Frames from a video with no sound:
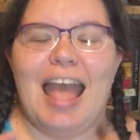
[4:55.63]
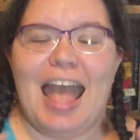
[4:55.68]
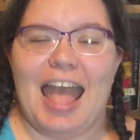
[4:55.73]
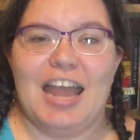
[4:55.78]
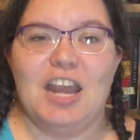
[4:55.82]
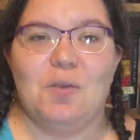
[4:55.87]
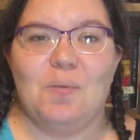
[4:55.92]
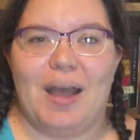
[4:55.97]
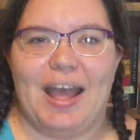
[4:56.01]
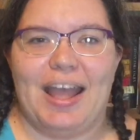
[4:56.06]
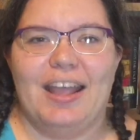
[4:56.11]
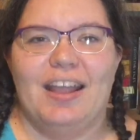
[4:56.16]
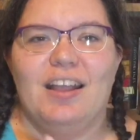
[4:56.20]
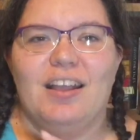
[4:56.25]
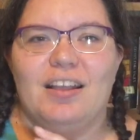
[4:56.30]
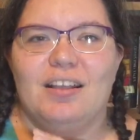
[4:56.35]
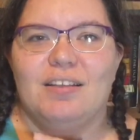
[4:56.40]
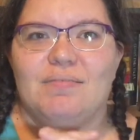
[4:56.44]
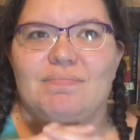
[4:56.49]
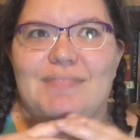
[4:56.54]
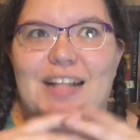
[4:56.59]
Anyway,
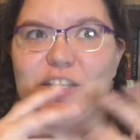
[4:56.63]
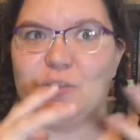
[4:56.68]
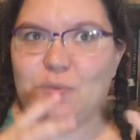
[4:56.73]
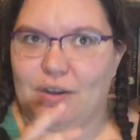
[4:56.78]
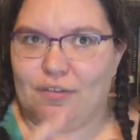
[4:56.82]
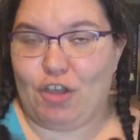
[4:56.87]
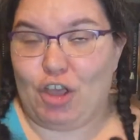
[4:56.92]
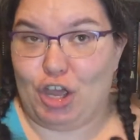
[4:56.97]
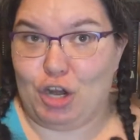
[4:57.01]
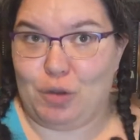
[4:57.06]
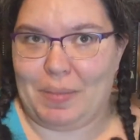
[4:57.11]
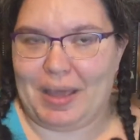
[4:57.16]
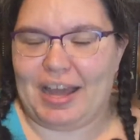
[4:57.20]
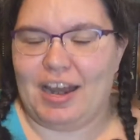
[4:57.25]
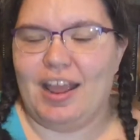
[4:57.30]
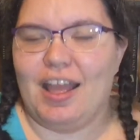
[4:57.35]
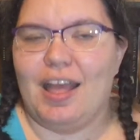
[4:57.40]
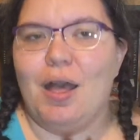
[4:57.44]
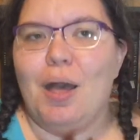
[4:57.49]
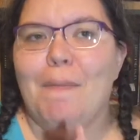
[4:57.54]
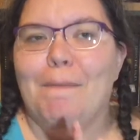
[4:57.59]
that's what I've heard about
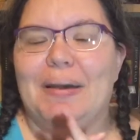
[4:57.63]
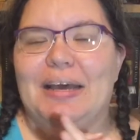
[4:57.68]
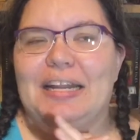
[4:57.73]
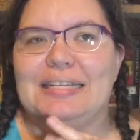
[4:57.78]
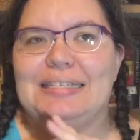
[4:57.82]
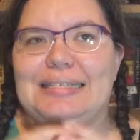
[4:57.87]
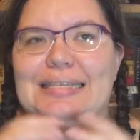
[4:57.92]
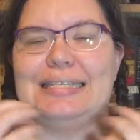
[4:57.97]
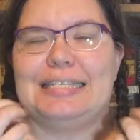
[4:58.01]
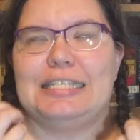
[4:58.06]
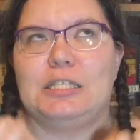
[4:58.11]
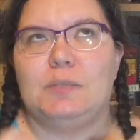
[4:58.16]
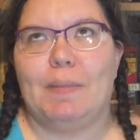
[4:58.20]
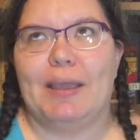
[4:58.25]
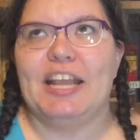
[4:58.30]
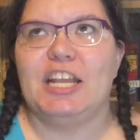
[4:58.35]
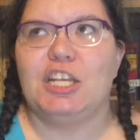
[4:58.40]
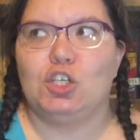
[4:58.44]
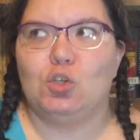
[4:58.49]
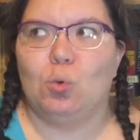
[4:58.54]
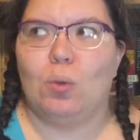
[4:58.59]
it. But it's this
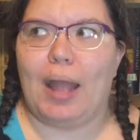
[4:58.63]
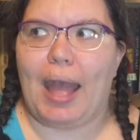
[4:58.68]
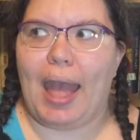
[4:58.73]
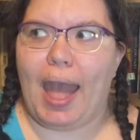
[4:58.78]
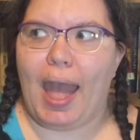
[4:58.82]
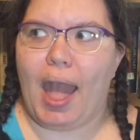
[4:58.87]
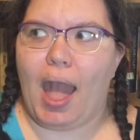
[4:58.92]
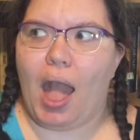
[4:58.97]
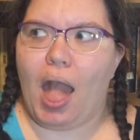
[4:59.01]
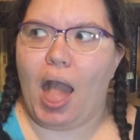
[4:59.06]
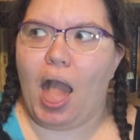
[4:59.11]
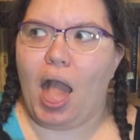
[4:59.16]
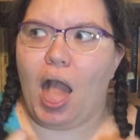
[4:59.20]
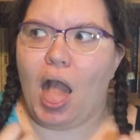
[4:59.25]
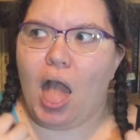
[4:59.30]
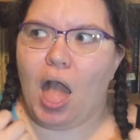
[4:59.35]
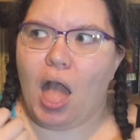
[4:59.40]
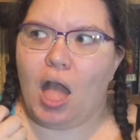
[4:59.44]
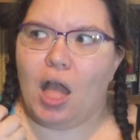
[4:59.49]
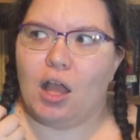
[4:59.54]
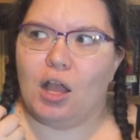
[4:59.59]
speech where
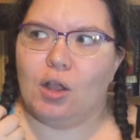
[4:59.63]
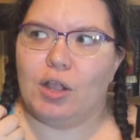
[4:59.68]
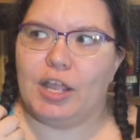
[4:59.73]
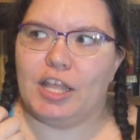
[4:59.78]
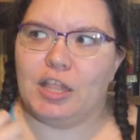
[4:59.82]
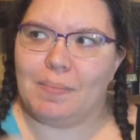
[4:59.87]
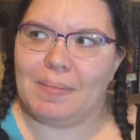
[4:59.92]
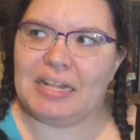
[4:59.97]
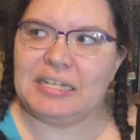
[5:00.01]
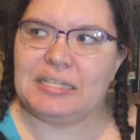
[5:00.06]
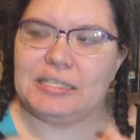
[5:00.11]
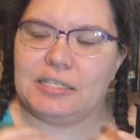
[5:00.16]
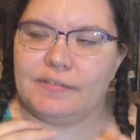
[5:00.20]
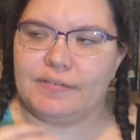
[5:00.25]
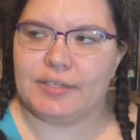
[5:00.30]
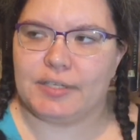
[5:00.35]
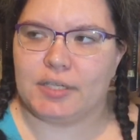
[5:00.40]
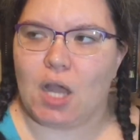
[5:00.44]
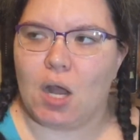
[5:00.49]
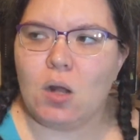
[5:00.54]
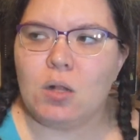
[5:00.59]
in the midst of
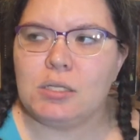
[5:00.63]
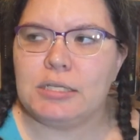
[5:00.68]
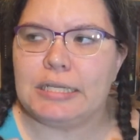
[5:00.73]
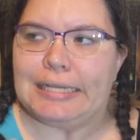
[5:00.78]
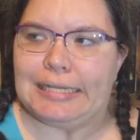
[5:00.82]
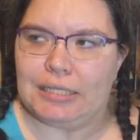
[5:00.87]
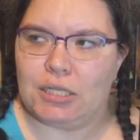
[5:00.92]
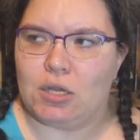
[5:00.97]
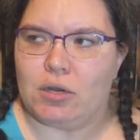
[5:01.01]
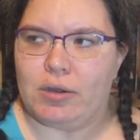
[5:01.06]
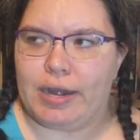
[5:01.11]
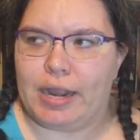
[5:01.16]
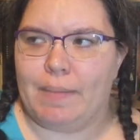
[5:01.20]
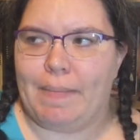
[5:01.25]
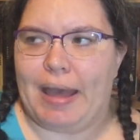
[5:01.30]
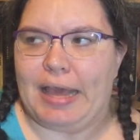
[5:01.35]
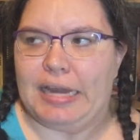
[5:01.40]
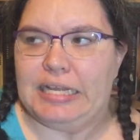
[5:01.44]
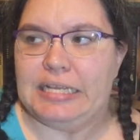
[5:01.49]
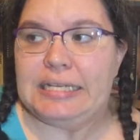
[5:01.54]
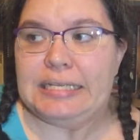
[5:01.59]
scolding Laurie
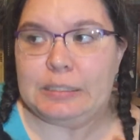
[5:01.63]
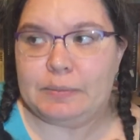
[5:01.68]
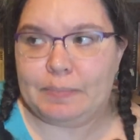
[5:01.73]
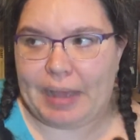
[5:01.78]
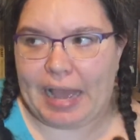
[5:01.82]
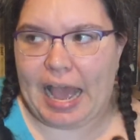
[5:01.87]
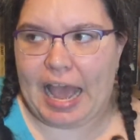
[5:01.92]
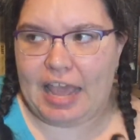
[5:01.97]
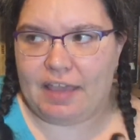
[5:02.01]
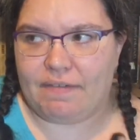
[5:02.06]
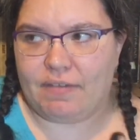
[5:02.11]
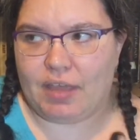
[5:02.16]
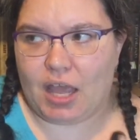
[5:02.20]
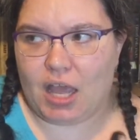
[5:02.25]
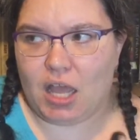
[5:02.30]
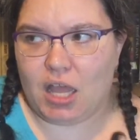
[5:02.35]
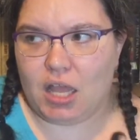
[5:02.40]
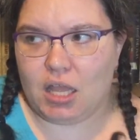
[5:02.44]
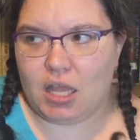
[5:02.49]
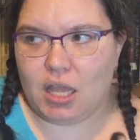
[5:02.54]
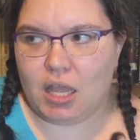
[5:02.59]
about his
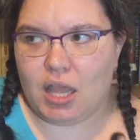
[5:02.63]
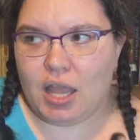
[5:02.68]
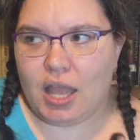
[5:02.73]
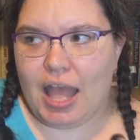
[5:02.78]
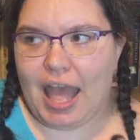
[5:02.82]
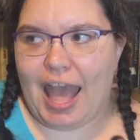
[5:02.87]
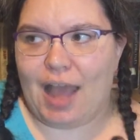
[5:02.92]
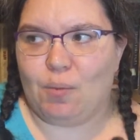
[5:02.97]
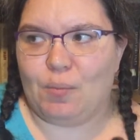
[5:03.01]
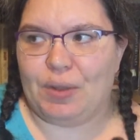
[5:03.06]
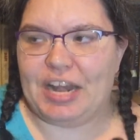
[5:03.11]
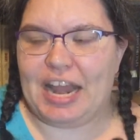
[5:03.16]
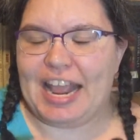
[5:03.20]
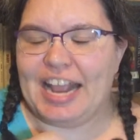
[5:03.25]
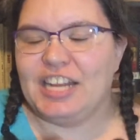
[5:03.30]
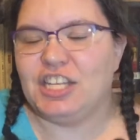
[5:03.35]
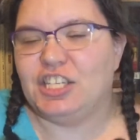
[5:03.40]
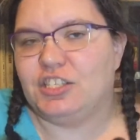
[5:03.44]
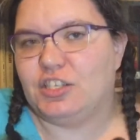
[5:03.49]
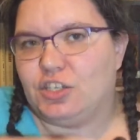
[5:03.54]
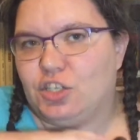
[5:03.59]
behaviour, and when
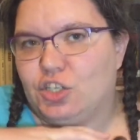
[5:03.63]
he